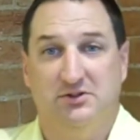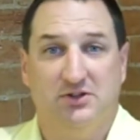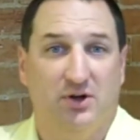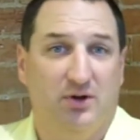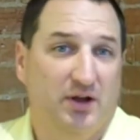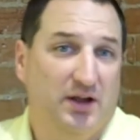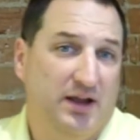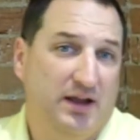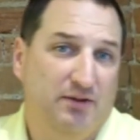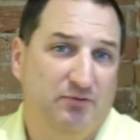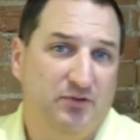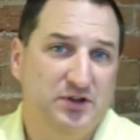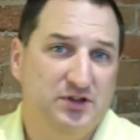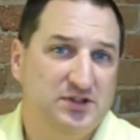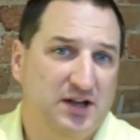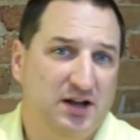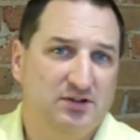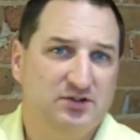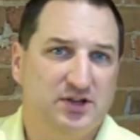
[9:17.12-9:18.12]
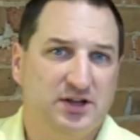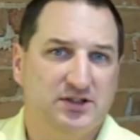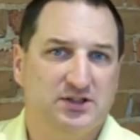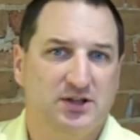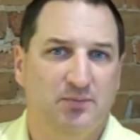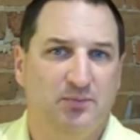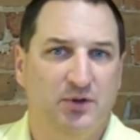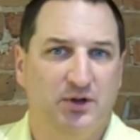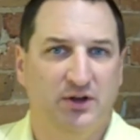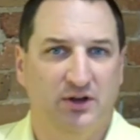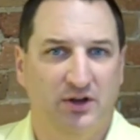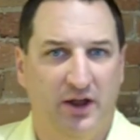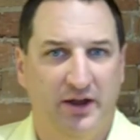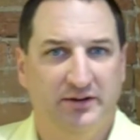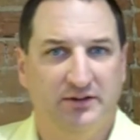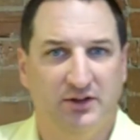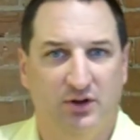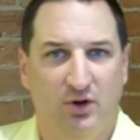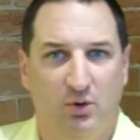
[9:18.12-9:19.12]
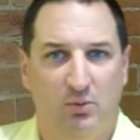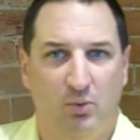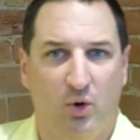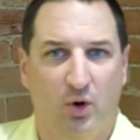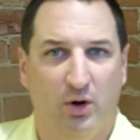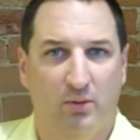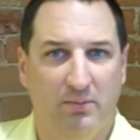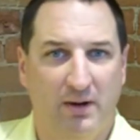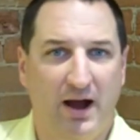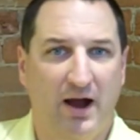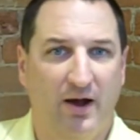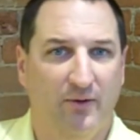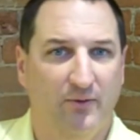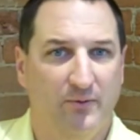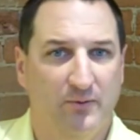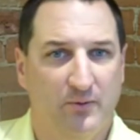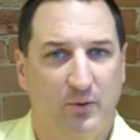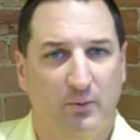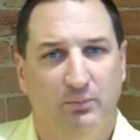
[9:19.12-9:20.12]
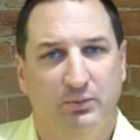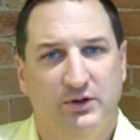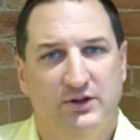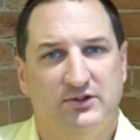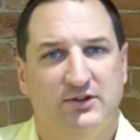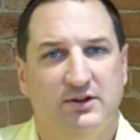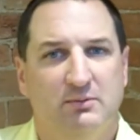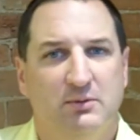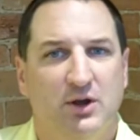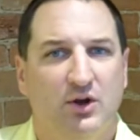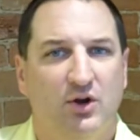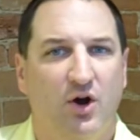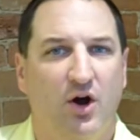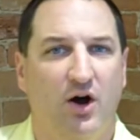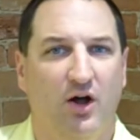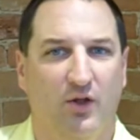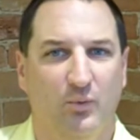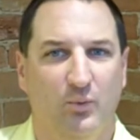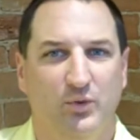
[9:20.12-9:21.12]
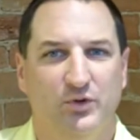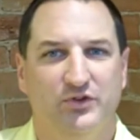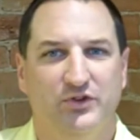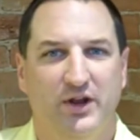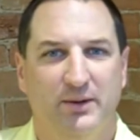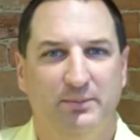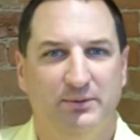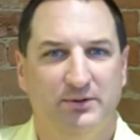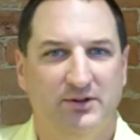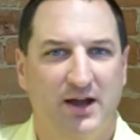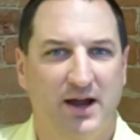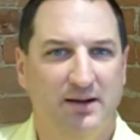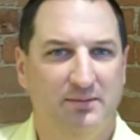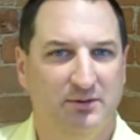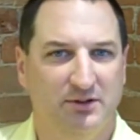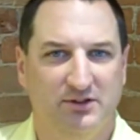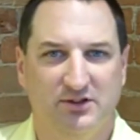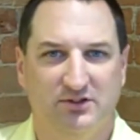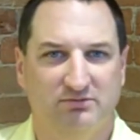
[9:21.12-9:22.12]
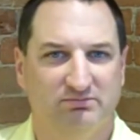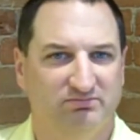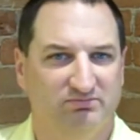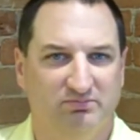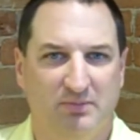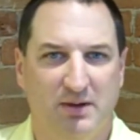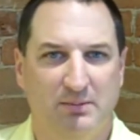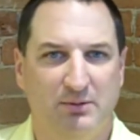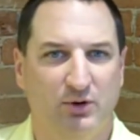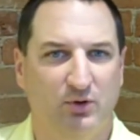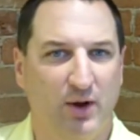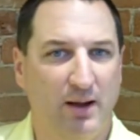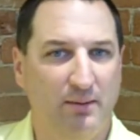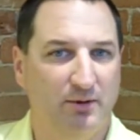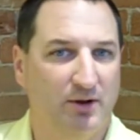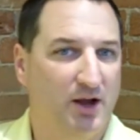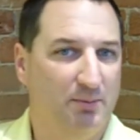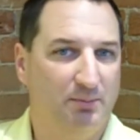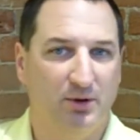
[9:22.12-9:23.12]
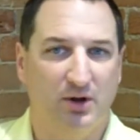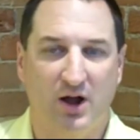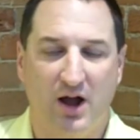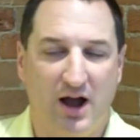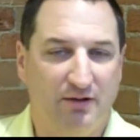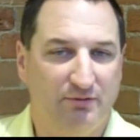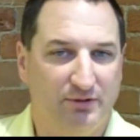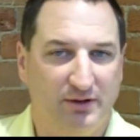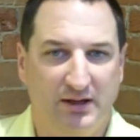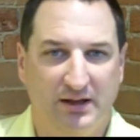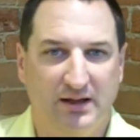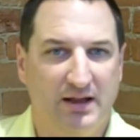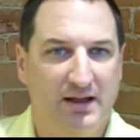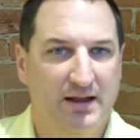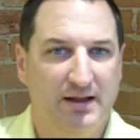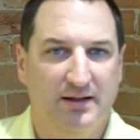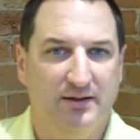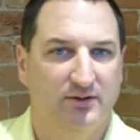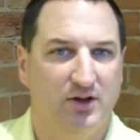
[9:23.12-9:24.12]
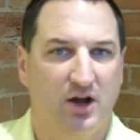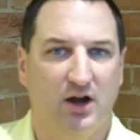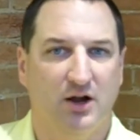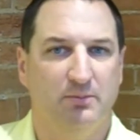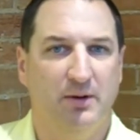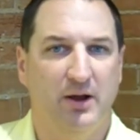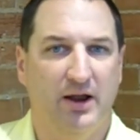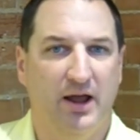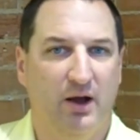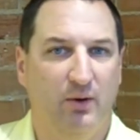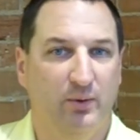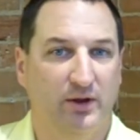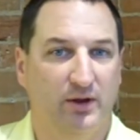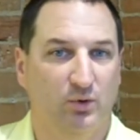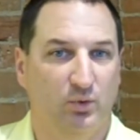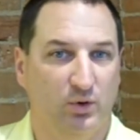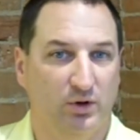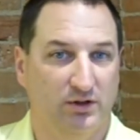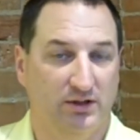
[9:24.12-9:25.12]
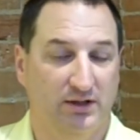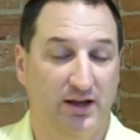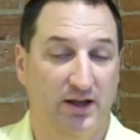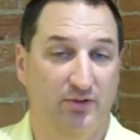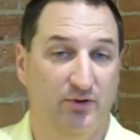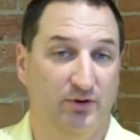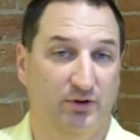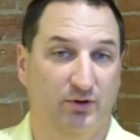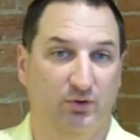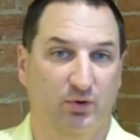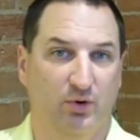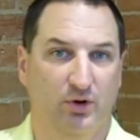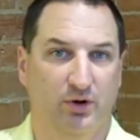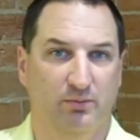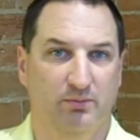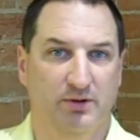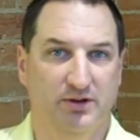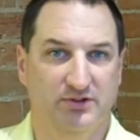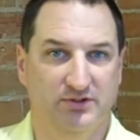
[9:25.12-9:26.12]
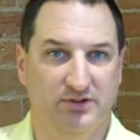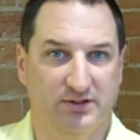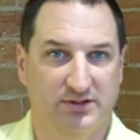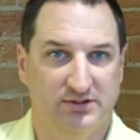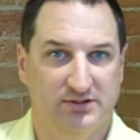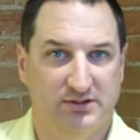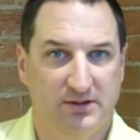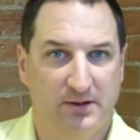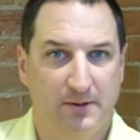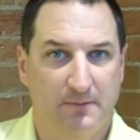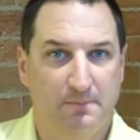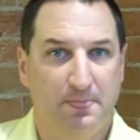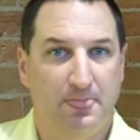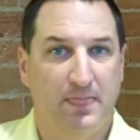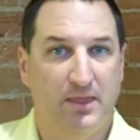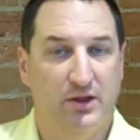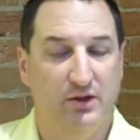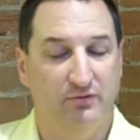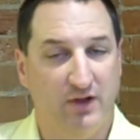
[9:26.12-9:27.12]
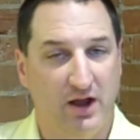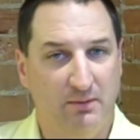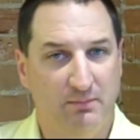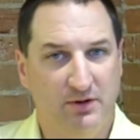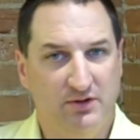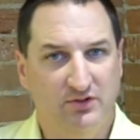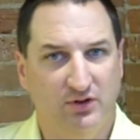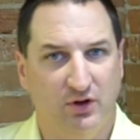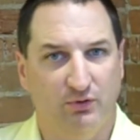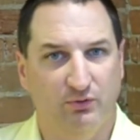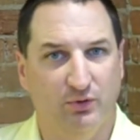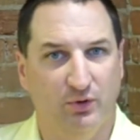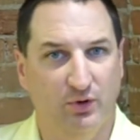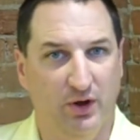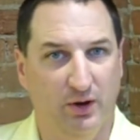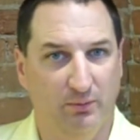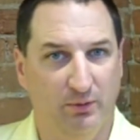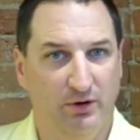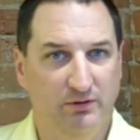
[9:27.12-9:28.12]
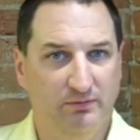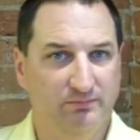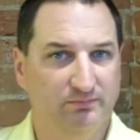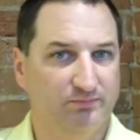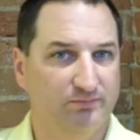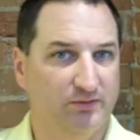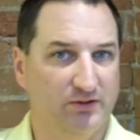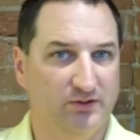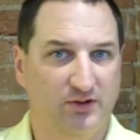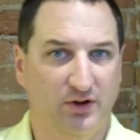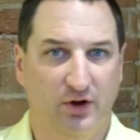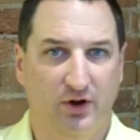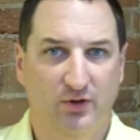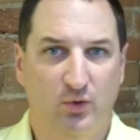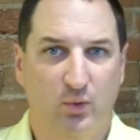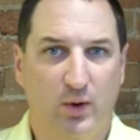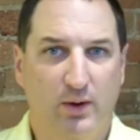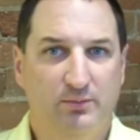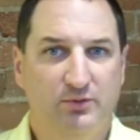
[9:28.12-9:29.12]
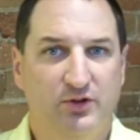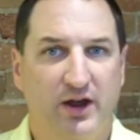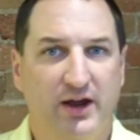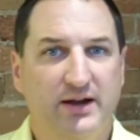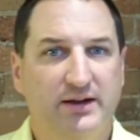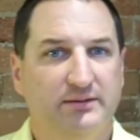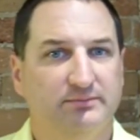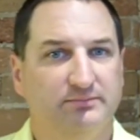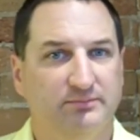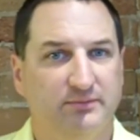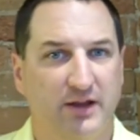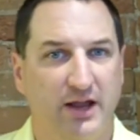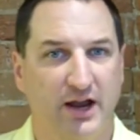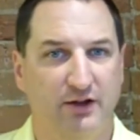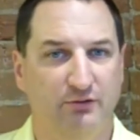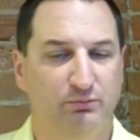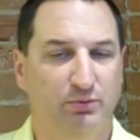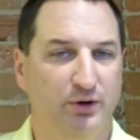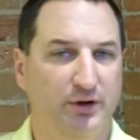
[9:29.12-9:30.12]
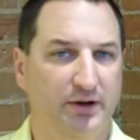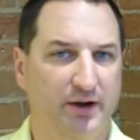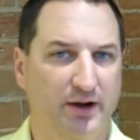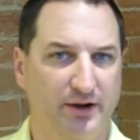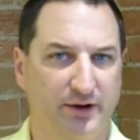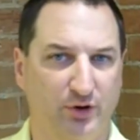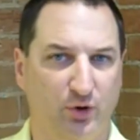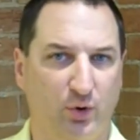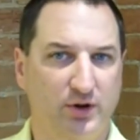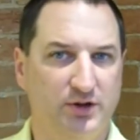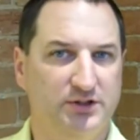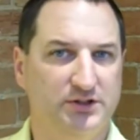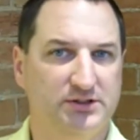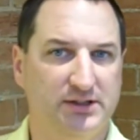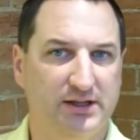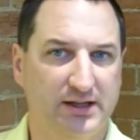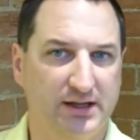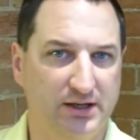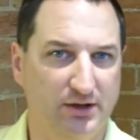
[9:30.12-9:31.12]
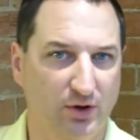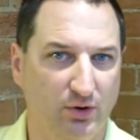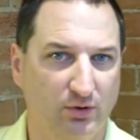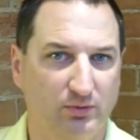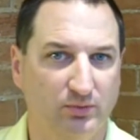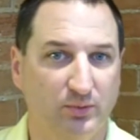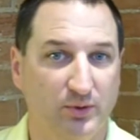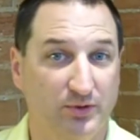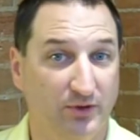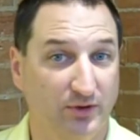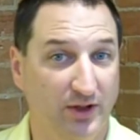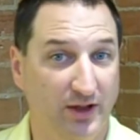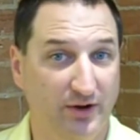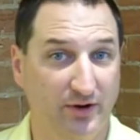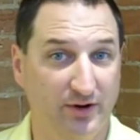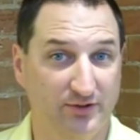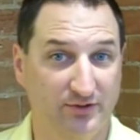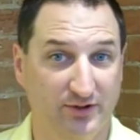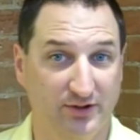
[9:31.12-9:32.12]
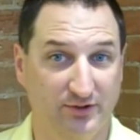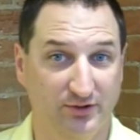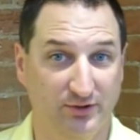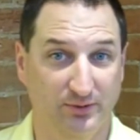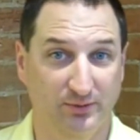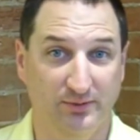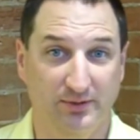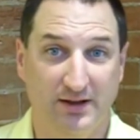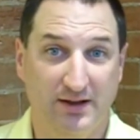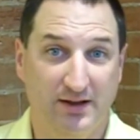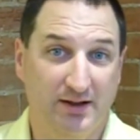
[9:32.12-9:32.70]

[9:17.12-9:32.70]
So if this sounds like something you'd like to know more about, well, please give me a call and we'll set up a time to just maybe grab a cup of coffee, talk about how we can work together to grow your business. You've got my cell phone number. It's here on the website, and I've put it on an orange sticky note with a letter I sent you.